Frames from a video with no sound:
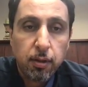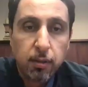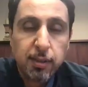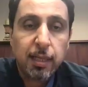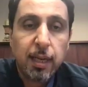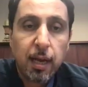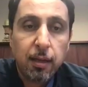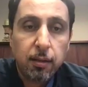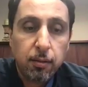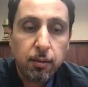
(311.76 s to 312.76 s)

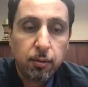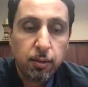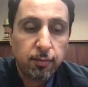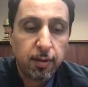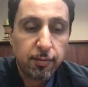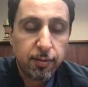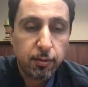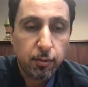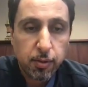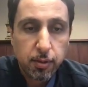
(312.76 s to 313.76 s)
senile aortic valve
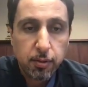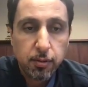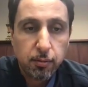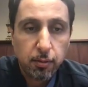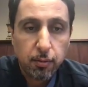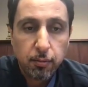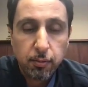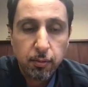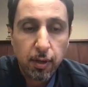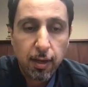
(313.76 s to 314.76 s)
stenosis,
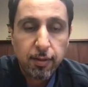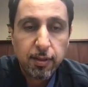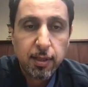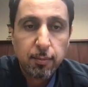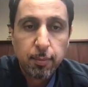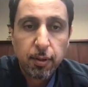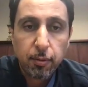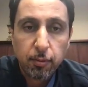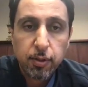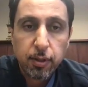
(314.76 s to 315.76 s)
you have the same
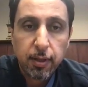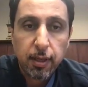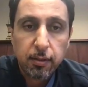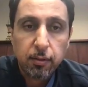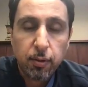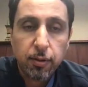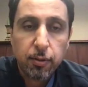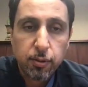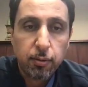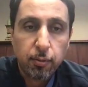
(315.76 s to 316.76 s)
pathology that,
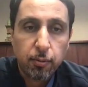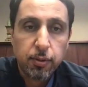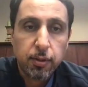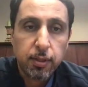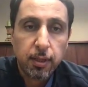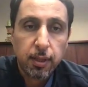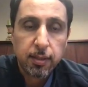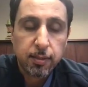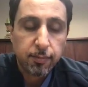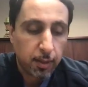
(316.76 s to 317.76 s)
atherosclerosis and
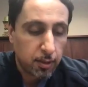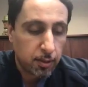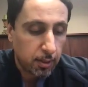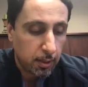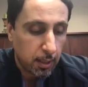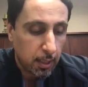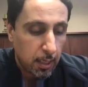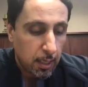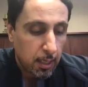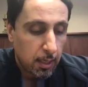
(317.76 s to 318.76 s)
calcification.
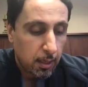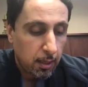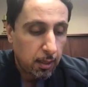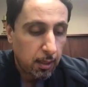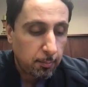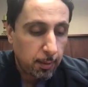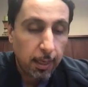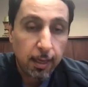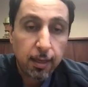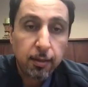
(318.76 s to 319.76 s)
Uh,
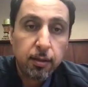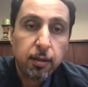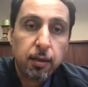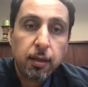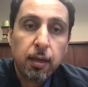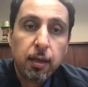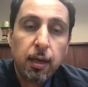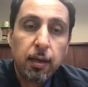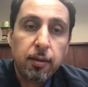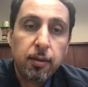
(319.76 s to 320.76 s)
and uh,
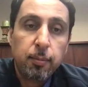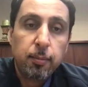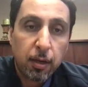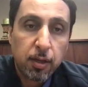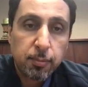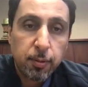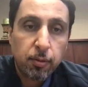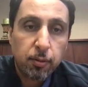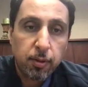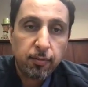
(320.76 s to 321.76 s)
and the bicuspid
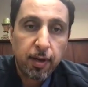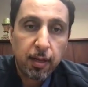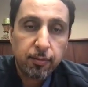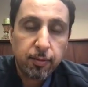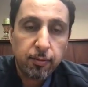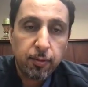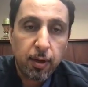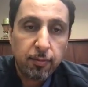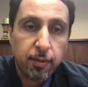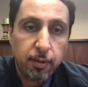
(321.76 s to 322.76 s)
aortic valve, if you
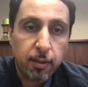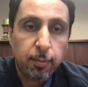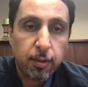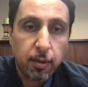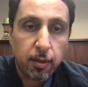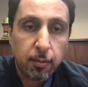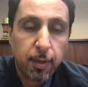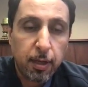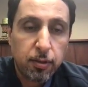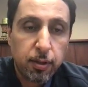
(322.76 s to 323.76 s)
have a little bit younger
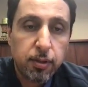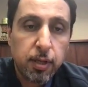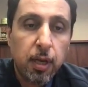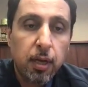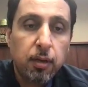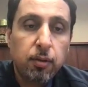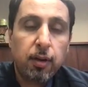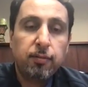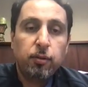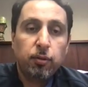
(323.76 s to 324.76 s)
patients, you
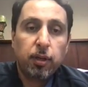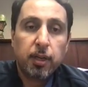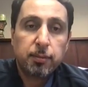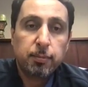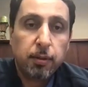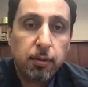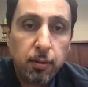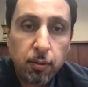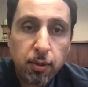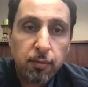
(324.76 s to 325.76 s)
have a unicuspid
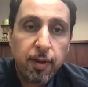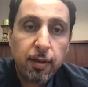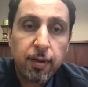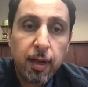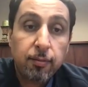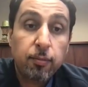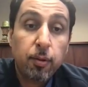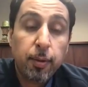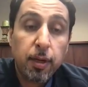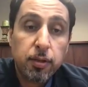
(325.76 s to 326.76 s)
aortic valve. I have
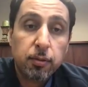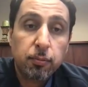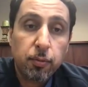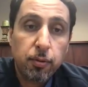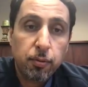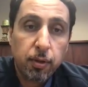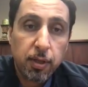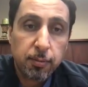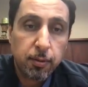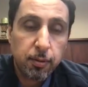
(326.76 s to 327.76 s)
one patient with
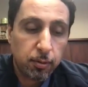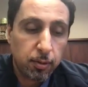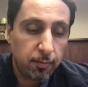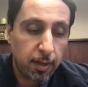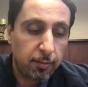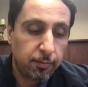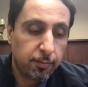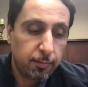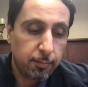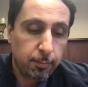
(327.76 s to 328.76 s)
unicuspid aortic valve.
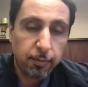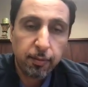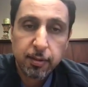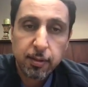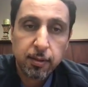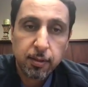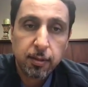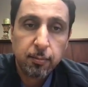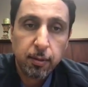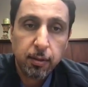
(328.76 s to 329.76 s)
Prevalence is
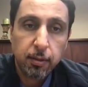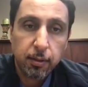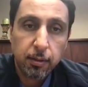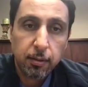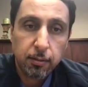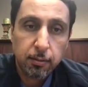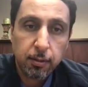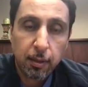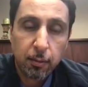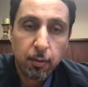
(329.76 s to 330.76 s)
extremely
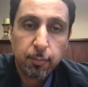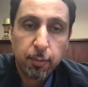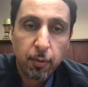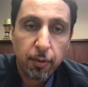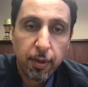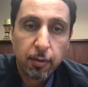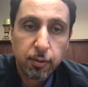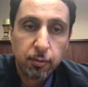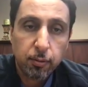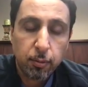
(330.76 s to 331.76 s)
like 1 per
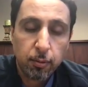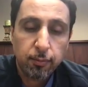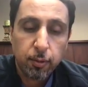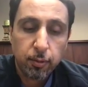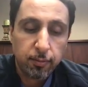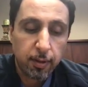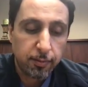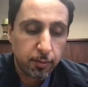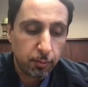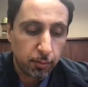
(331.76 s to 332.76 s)
1,000 of aortic valve
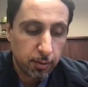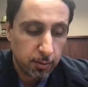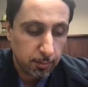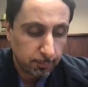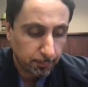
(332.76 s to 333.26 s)
stenosis.